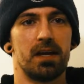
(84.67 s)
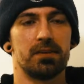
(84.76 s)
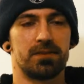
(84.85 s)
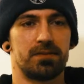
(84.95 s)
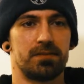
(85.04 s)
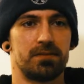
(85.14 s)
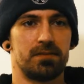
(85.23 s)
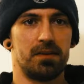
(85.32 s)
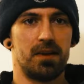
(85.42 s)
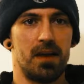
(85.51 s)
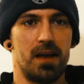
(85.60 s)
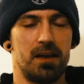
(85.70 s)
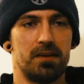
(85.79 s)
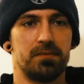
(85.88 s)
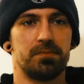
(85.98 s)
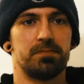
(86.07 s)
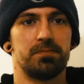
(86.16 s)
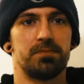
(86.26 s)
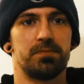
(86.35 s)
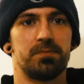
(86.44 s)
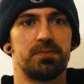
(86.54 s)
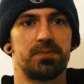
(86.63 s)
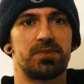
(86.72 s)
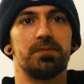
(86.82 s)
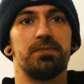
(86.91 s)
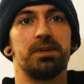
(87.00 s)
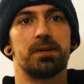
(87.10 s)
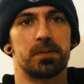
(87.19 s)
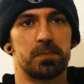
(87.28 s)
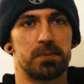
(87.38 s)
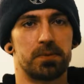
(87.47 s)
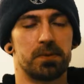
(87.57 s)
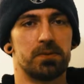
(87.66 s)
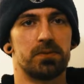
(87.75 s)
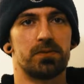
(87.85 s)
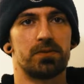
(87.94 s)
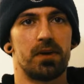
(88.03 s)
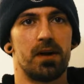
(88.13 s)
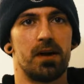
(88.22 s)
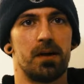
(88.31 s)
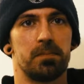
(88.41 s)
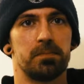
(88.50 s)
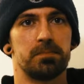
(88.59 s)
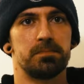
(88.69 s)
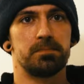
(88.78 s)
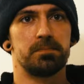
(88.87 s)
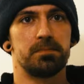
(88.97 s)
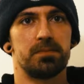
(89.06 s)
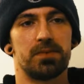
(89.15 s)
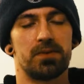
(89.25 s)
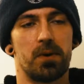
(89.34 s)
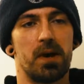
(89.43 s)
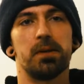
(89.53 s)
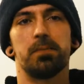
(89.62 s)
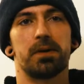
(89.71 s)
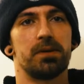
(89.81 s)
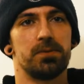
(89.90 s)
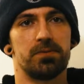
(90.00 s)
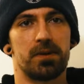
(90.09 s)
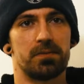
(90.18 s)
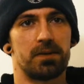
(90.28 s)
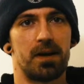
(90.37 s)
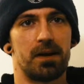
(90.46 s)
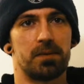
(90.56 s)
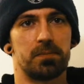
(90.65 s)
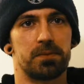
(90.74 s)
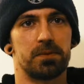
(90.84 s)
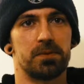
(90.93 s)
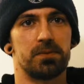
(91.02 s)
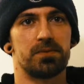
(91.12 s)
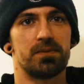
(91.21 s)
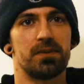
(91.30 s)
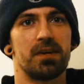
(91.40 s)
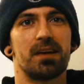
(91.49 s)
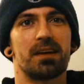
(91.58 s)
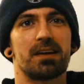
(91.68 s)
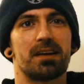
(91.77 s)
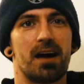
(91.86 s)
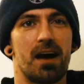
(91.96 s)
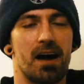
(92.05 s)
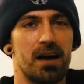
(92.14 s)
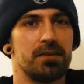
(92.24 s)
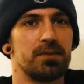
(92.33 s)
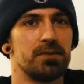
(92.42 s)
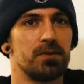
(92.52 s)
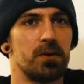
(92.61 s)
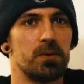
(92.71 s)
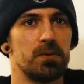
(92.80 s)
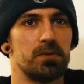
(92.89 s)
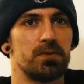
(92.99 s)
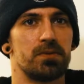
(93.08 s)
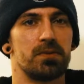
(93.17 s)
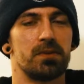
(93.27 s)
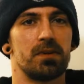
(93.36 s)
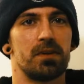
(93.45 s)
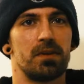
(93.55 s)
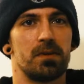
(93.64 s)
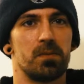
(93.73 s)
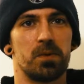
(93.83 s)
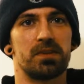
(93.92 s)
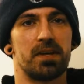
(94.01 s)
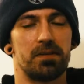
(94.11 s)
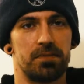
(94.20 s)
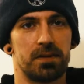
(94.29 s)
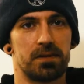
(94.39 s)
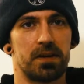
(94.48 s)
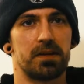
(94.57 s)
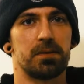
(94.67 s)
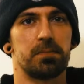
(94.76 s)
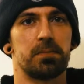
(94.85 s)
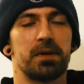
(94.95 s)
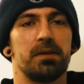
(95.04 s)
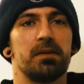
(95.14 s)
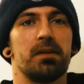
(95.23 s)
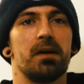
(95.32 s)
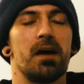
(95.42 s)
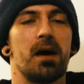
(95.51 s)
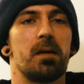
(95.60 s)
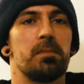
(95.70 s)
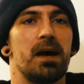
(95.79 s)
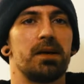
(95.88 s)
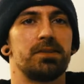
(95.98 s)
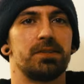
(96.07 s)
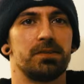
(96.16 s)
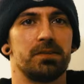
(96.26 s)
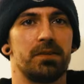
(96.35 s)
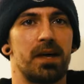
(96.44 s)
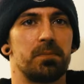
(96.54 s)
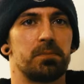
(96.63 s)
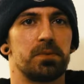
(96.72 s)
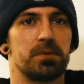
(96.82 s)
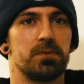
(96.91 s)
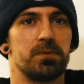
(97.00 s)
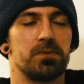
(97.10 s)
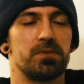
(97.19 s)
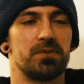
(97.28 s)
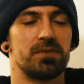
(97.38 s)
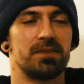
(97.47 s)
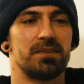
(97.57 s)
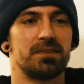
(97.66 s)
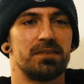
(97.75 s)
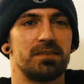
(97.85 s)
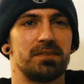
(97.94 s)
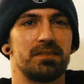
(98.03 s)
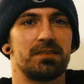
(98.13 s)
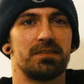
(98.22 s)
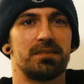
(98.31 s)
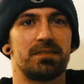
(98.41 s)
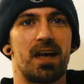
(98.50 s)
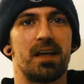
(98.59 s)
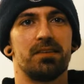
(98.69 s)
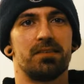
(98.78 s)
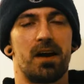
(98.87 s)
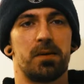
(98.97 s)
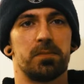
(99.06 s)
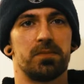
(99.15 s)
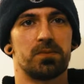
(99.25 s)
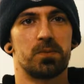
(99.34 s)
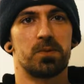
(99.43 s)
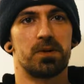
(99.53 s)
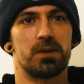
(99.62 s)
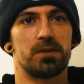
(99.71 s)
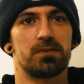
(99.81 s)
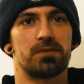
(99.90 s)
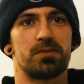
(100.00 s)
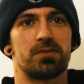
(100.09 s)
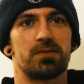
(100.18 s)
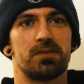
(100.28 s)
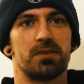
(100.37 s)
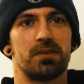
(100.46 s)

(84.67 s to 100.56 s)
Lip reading: It's a severe bruise. So anybody who's ever had a bruise kind of knows what they feel like, but imagine that bruise 10 times worse,